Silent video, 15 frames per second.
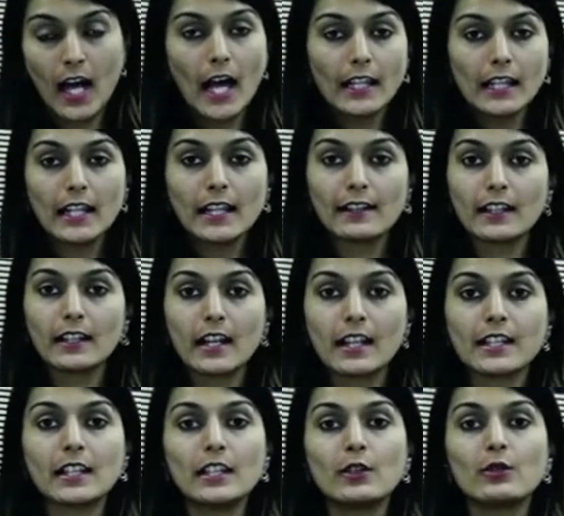Unless and
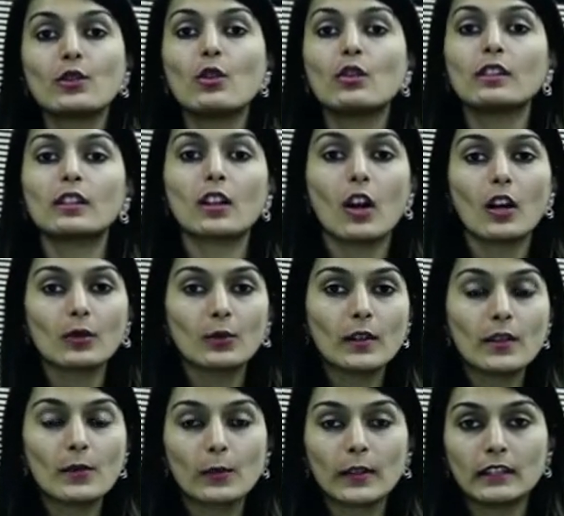until you don't
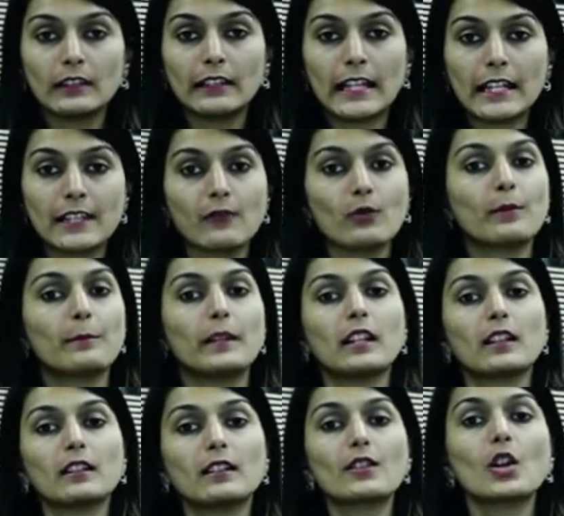converse with native
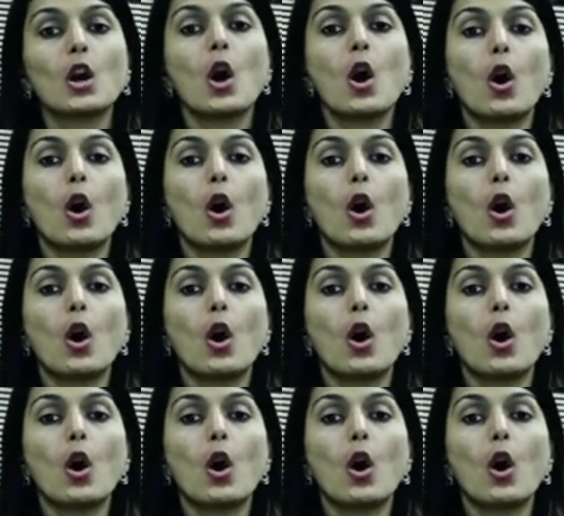speakers